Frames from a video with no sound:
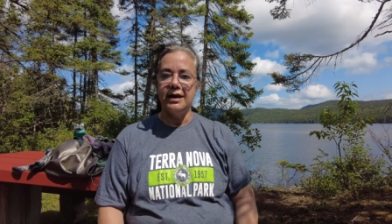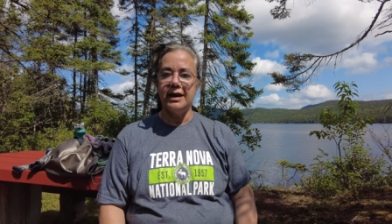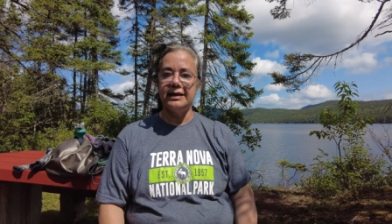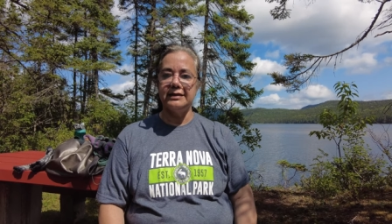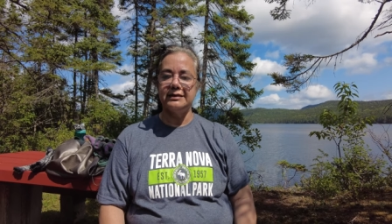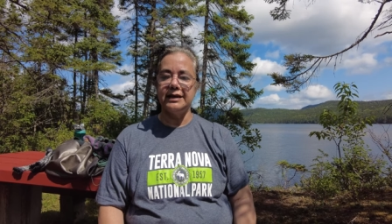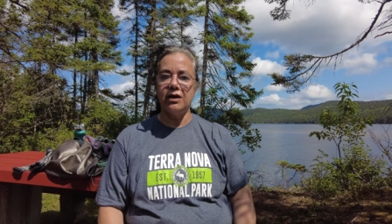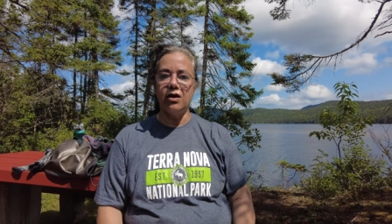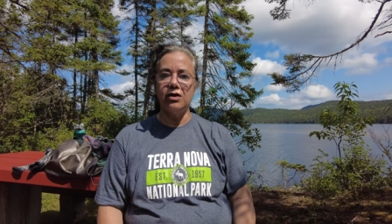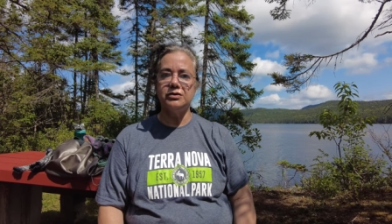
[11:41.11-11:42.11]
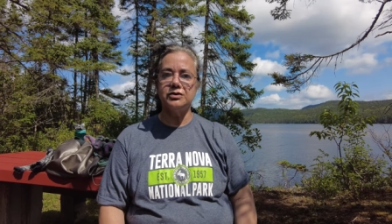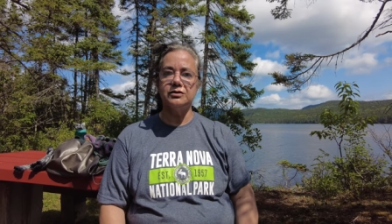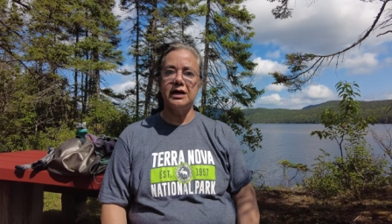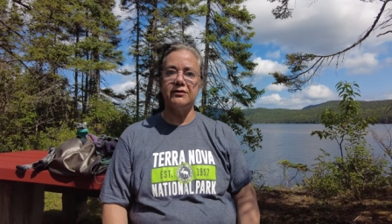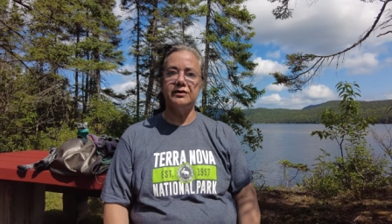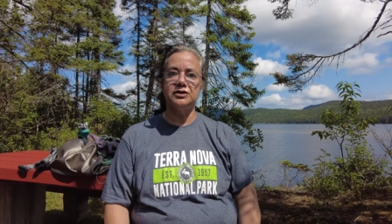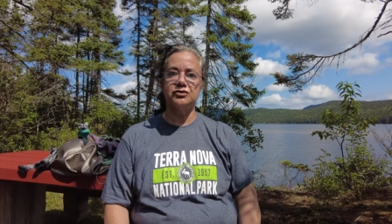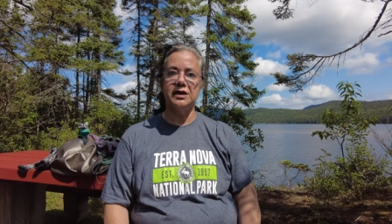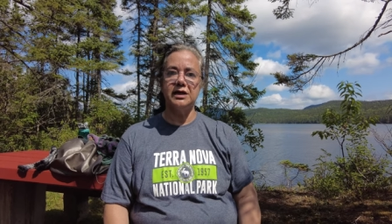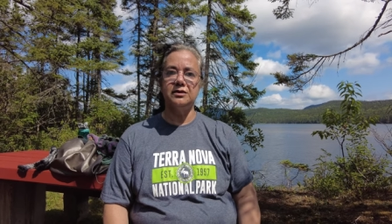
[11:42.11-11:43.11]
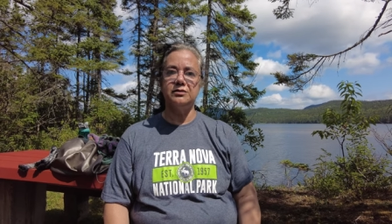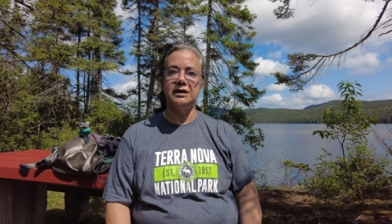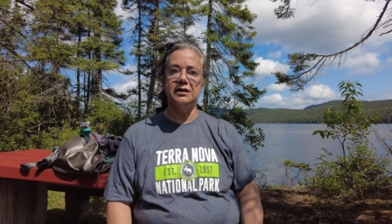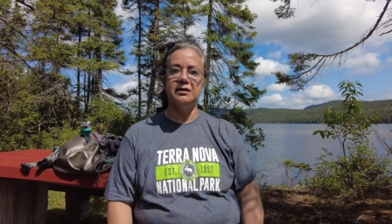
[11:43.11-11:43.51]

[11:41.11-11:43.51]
And they also have a trail there.